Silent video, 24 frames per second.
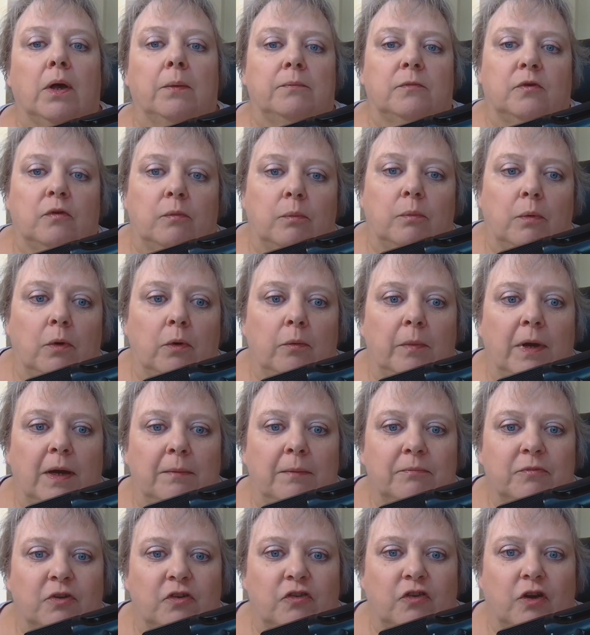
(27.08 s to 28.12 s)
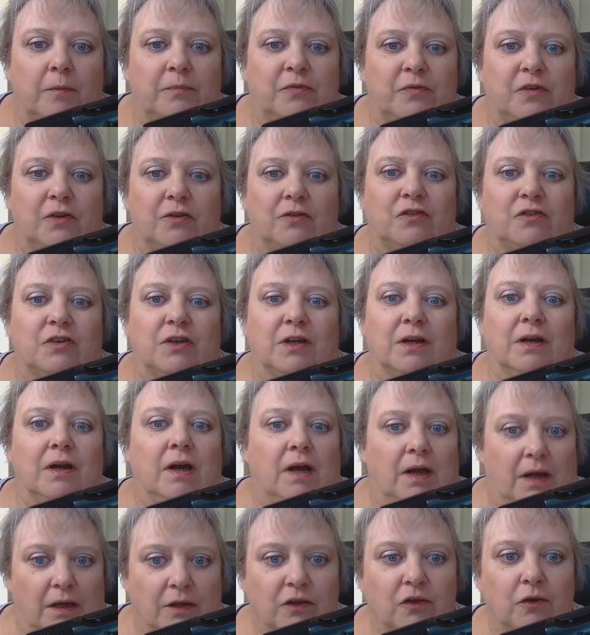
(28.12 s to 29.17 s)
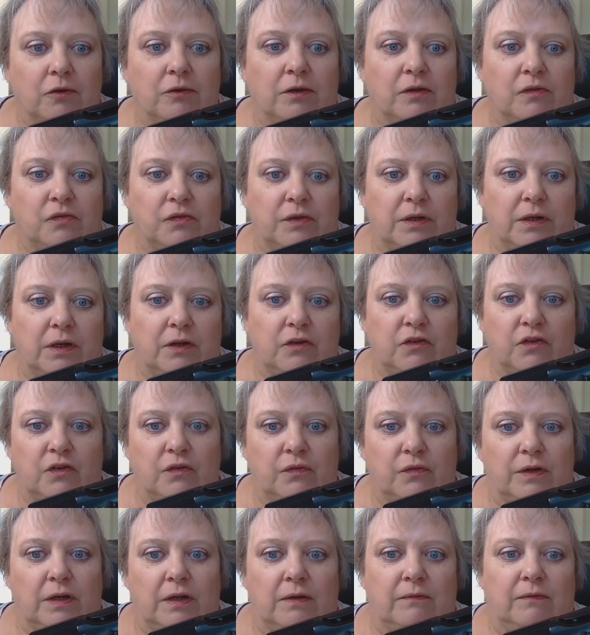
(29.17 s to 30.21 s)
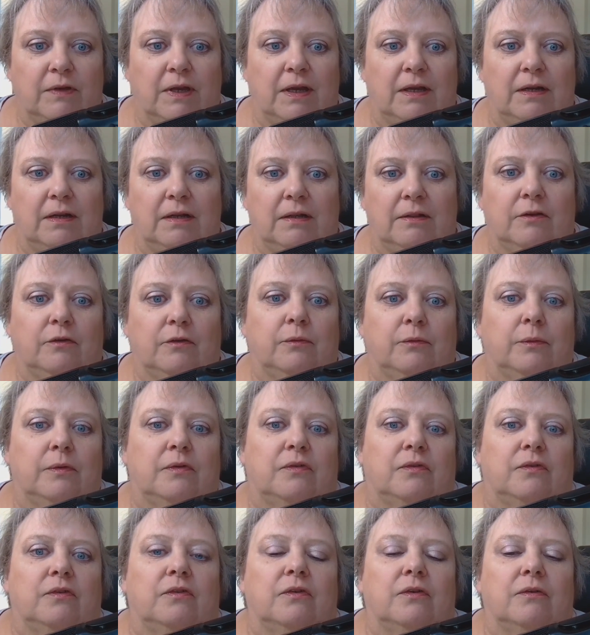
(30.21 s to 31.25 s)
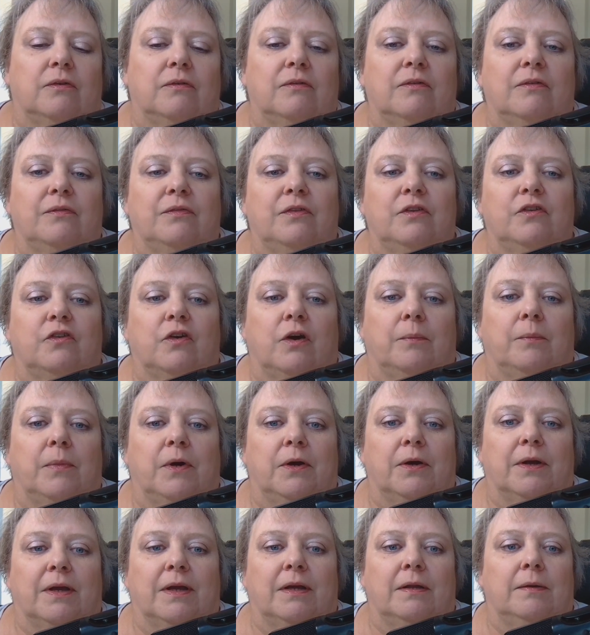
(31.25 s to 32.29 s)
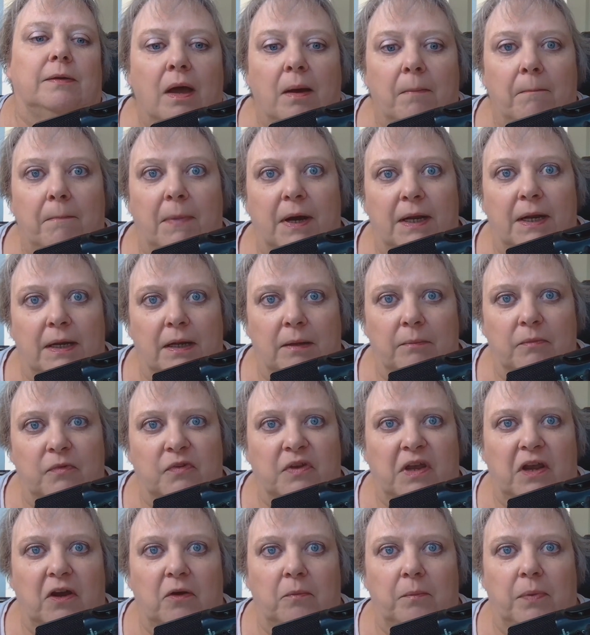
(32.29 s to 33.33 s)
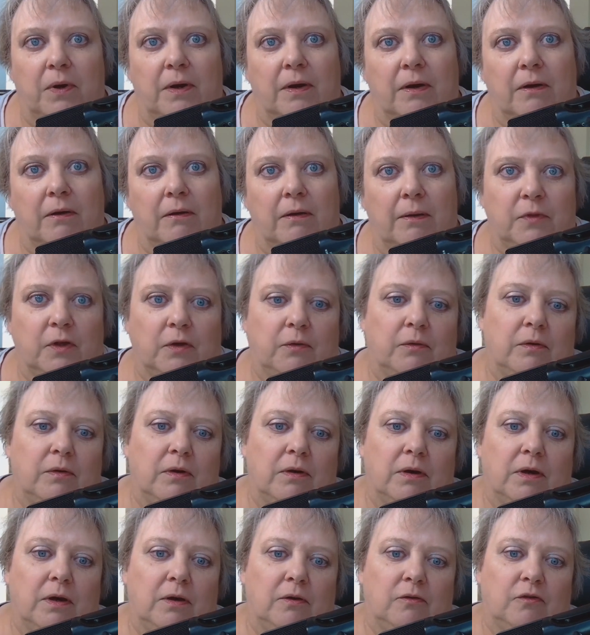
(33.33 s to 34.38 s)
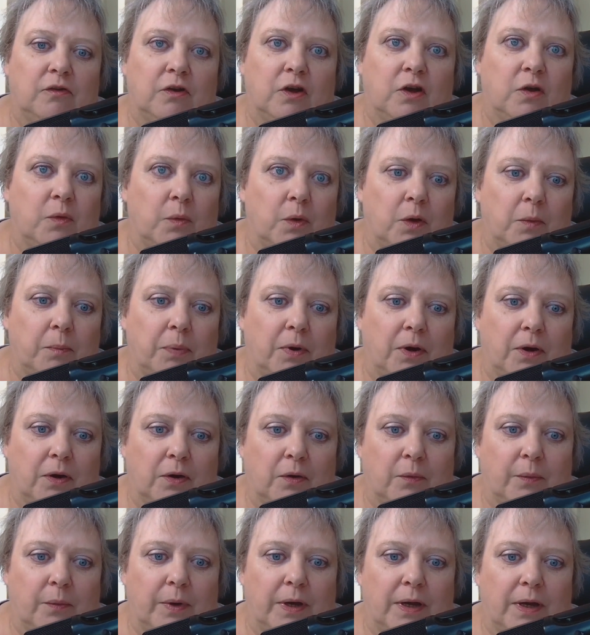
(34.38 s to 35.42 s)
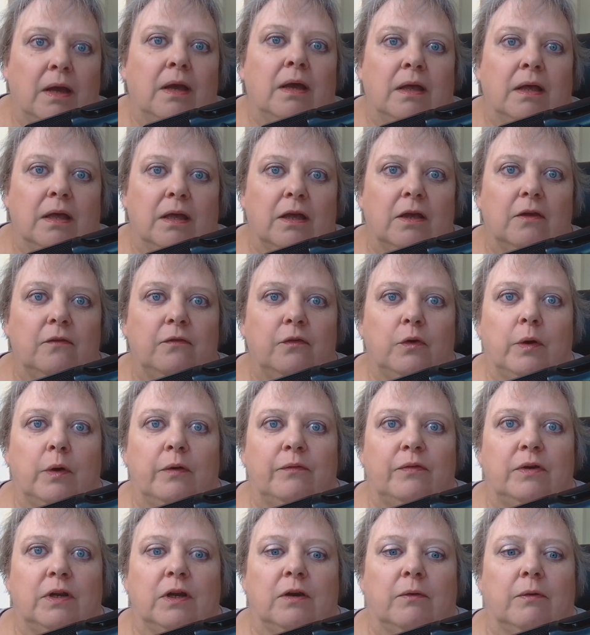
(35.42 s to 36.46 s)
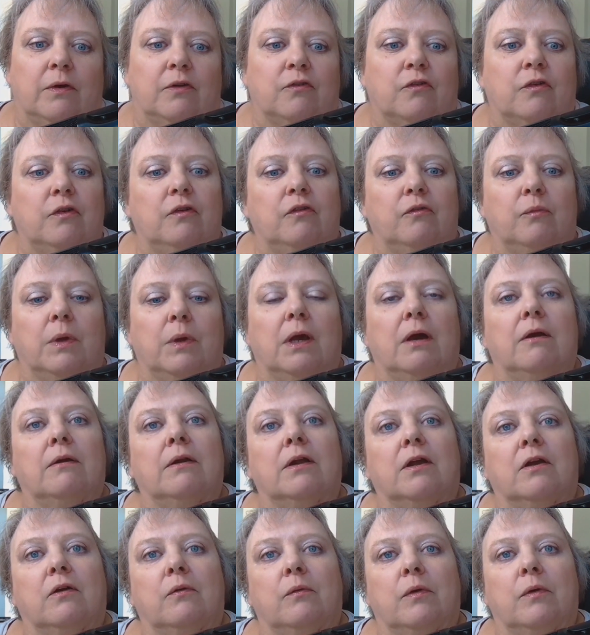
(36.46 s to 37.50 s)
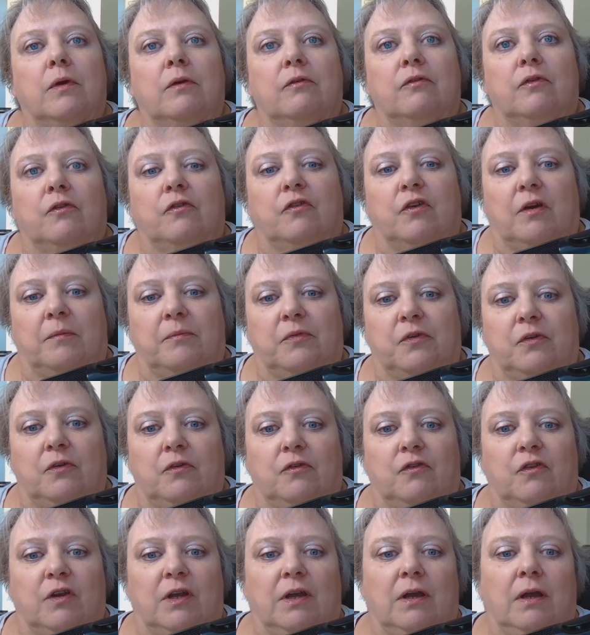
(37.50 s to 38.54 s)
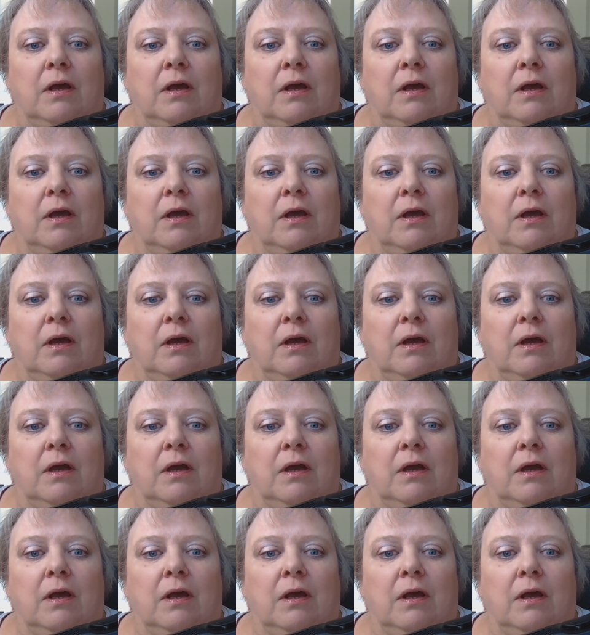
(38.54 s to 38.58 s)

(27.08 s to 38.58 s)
to Roadmap to Job Searching, your destination for navigating the twists and turns of the job market. My name is Karen Parker. I'm the career coach at Career Parkway. If you have any questions regarding careers or job searching,